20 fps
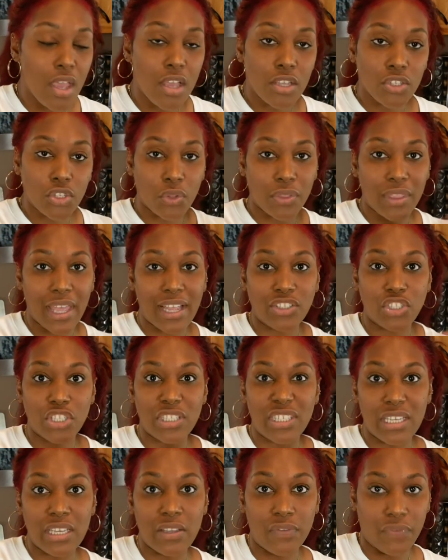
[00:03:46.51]
So that
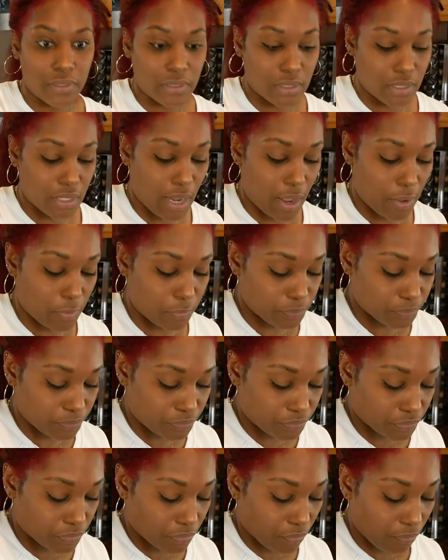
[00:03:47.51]
just evens it out.
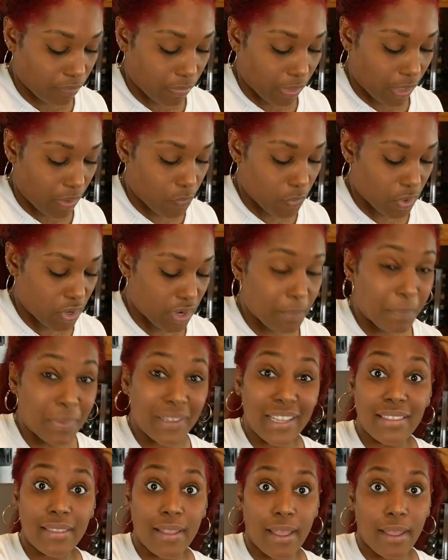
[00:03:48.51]
We're going to
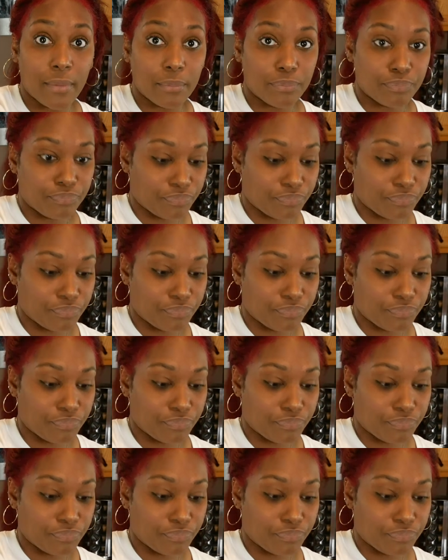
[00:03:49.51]
blend that.